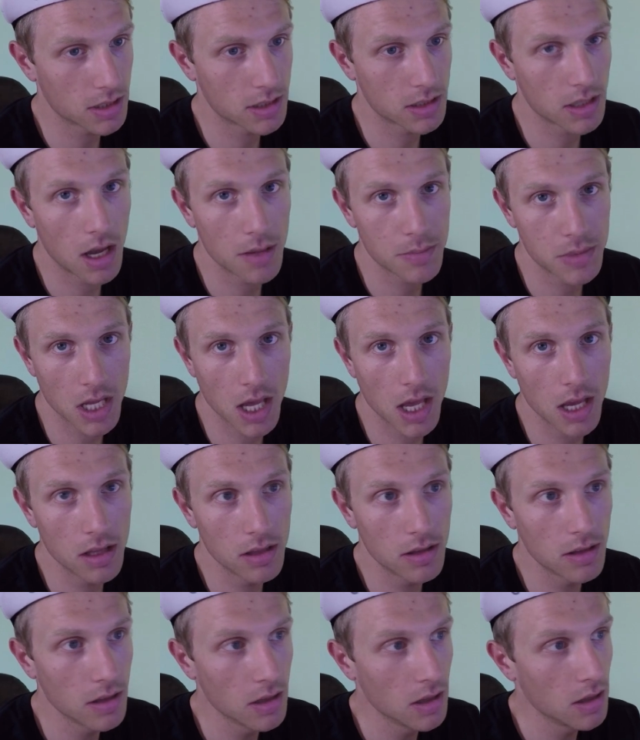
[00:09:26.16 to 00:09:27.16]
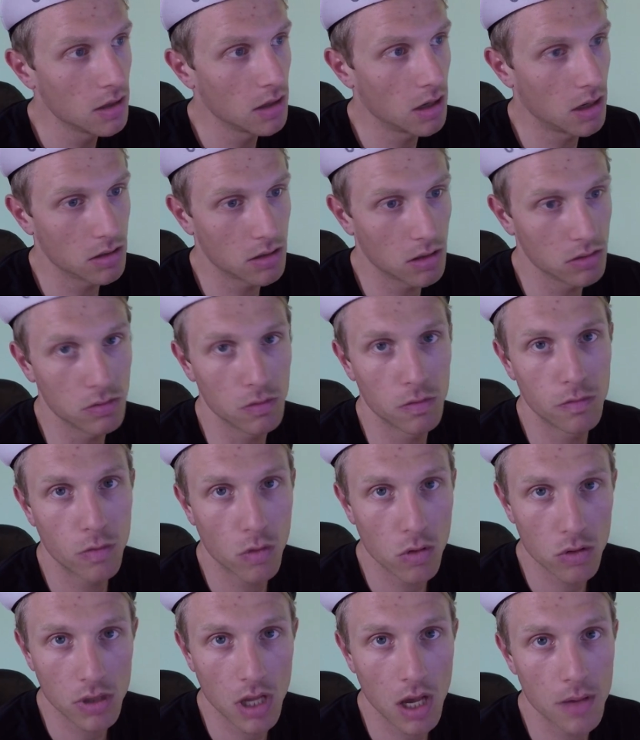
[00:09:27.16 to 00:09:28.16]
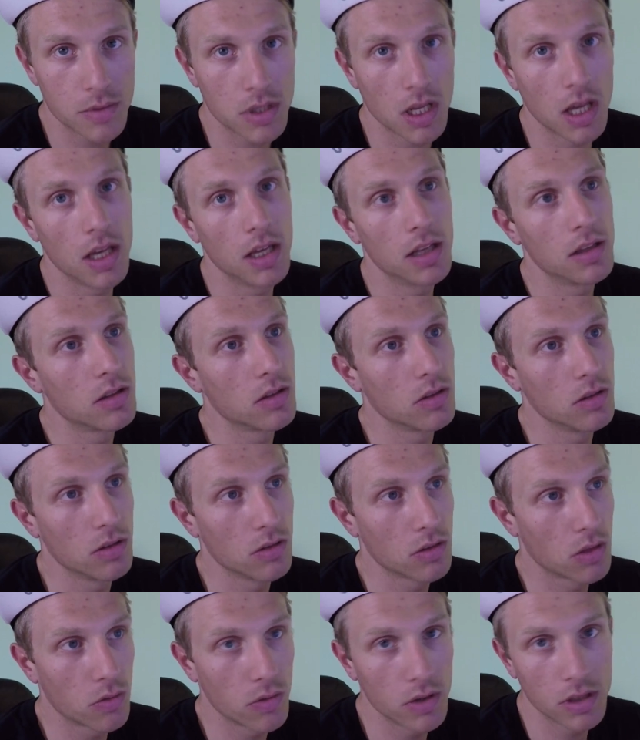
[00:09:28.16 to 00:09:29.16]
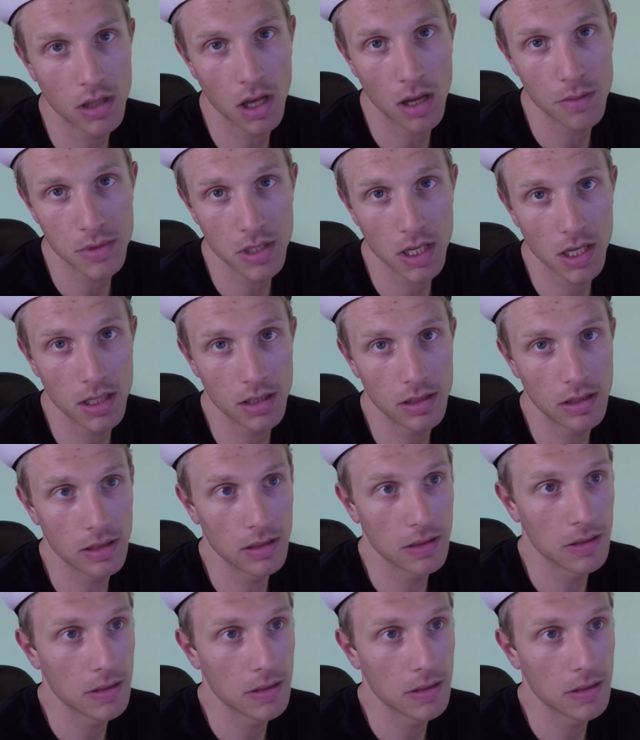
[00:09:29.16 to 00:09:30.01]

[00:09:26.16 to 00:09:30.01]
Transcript: times 8, I'll go to 4 times 8, 3 times 8.